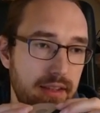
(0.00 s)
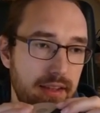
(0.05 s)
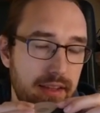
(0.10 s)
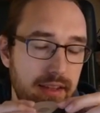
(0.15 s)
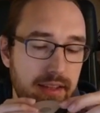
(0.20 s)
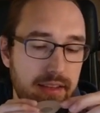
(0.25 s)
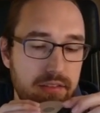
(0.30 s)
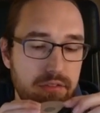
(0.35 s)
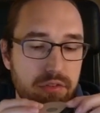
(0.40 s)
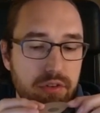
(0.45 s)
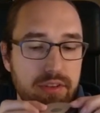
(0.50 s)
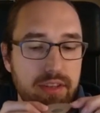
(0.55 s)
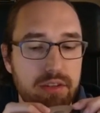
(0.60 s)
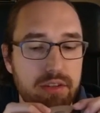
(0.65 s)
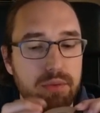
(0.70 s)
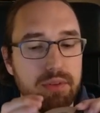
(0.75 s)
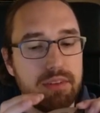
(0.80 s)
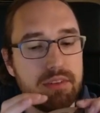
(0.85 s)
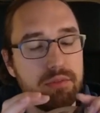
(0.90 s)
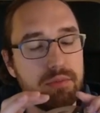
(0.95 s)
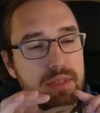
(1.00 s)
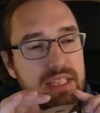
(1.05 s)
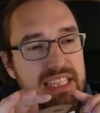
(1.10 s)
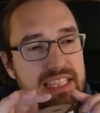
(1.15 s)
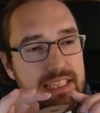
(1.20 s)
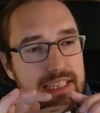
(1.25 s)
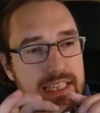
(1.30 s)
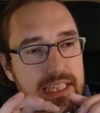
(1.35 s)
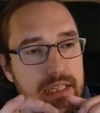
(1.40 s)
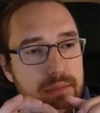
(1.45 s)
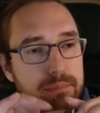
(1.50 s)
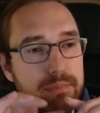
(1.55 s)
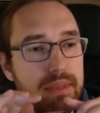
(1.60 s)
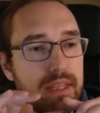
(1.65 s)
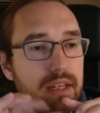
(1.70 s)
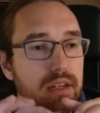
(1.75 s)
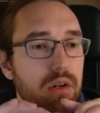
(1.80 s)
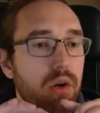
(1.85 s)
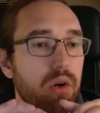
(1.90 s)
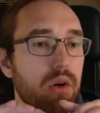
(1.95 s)
And for that reason, we keep
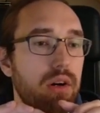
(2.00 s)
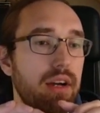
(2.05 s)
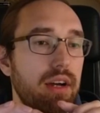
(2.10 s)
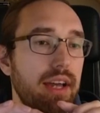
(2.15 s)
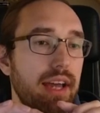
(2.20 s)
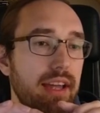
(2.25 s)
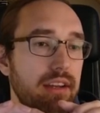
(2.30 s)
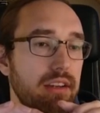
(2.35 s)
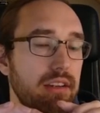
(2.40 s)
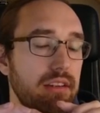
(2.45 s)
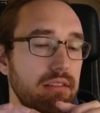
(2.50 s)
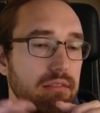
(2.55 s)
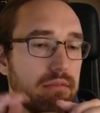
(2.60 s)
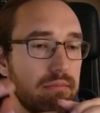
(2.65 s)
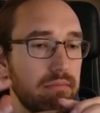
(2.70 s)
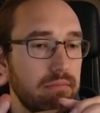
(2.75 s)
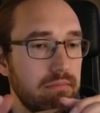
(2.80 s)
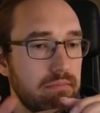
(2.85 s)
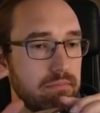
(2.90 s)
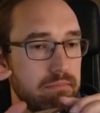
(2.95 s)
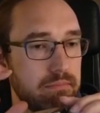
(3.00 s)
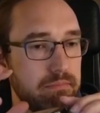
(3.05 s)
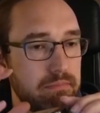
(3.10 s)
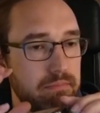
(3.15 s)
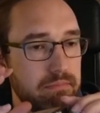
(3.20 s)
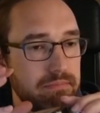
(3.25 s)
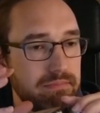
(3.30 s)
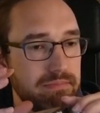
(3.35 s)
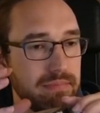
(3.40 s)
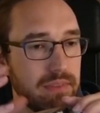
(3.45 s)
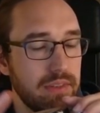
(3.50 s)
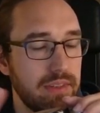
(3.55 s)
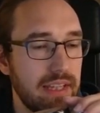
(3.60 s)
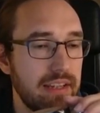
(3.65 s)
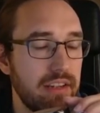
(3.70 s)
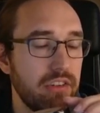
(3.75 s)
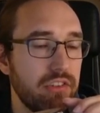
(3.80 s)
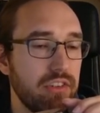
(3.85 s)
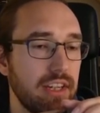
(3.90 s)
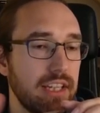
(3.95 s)
the core and not
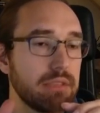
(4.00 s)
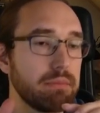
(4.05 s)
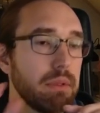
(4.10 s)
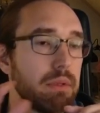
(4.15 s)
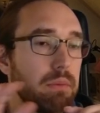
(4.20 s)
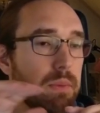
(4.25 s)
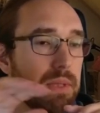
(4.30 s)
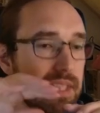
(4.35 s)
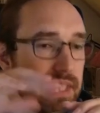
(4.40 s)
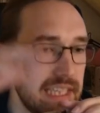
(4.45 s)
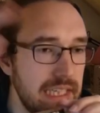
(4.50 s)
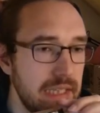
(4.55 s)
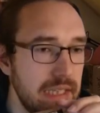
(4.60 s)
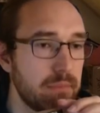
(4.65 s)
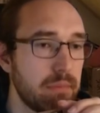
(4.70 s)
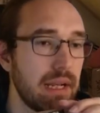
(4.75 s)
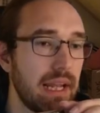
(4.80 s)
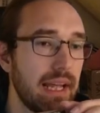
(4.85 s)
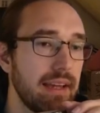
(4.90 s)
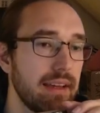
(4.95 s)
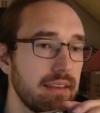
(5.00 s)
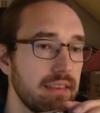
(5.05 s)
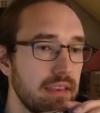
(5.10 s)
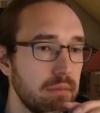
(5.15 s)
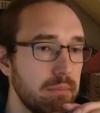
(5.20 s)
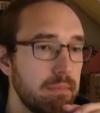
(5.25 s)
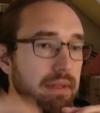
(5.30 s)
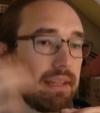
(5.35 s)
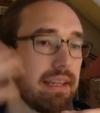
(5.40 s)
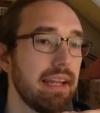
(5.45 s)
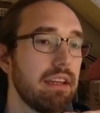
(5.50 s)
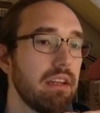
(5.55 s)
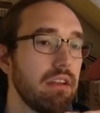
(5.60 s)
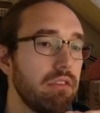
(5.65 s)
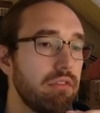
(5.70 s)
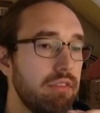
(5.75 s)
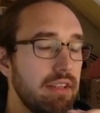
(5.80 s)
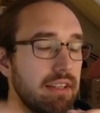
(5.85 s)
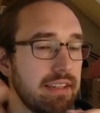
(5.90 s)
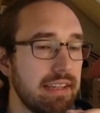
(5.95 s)
energized, but we keep like the magnetic
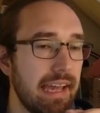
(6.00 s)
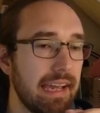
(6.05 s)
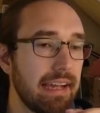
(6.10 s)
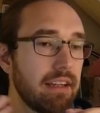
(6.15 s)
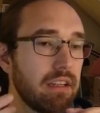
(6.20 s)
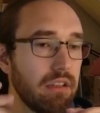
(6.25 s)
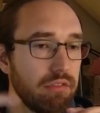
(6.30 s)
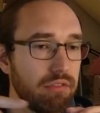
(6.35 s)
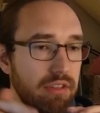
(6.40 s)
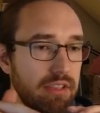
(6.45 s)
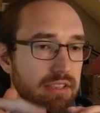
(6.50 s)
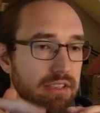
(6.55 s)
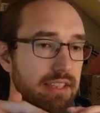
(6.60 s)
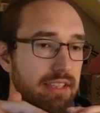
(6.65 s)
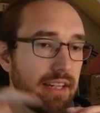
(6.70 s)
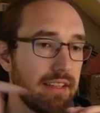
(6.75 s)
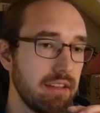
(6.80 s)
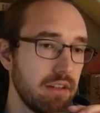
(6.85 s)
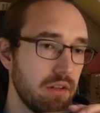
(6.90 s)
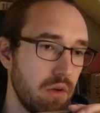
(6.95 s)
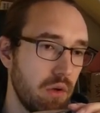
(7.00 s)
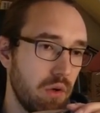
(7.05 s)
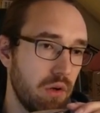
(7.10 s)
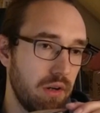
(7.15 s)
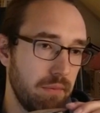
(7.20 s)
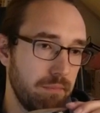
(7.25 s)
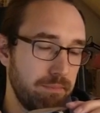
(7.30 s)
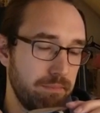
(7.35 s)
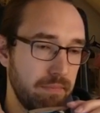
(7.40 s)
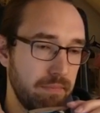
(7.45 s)
field active inside the core.